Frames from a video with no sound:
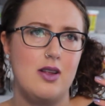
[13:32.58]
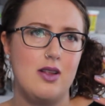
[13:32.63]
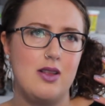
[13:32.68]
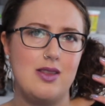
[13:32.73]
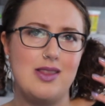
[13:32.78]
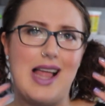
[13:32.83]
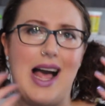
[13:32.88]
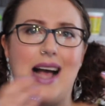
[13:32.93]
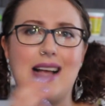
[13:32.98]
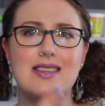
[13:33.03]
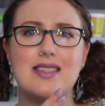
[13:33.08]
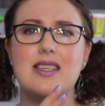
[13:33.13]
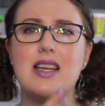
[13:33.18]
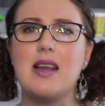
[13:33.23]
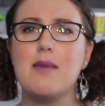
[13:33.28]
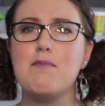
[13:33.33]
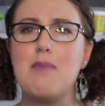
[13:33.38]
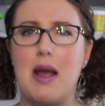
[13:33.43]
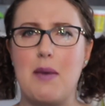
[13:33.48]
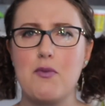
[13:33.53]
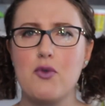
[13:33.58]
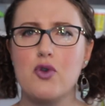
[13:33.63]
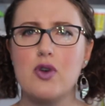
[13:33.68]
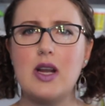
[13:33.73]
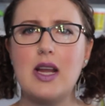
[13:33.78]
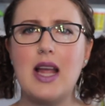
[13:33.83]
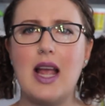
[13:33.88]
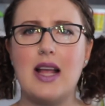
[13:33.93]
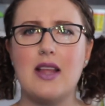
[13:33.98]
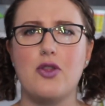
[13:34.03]
lasting
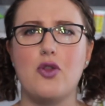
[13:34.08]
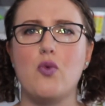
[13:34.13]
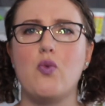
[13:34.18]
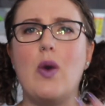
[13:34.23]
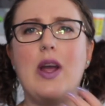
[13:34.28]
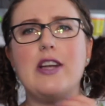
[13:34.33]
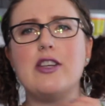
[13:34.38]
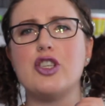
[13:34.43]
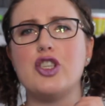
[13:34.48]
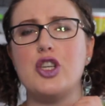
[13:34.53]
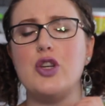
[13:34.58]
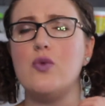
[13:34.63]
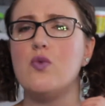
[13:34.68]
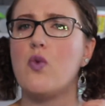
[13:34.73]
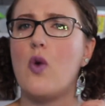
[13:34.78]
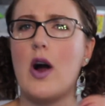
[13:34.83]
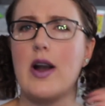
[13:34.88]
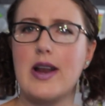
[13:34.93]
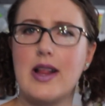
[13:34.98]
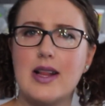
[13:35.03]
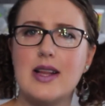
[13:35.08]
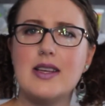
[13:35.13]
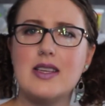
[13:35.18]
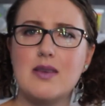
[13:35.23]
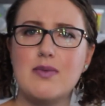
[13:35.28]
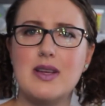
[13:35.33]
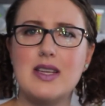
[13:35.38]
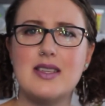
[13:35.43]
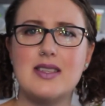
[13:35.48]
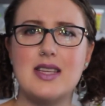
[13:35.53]
memory the way she wanted it
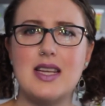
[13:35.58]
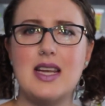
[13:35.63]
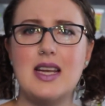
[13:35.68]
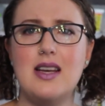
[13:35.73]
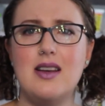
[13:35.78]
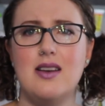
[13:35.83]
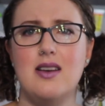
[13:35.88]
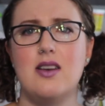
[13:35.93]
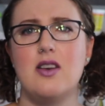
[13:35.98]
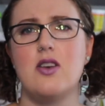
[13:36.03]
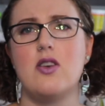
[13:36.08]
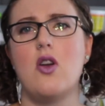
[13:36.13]
to be seen,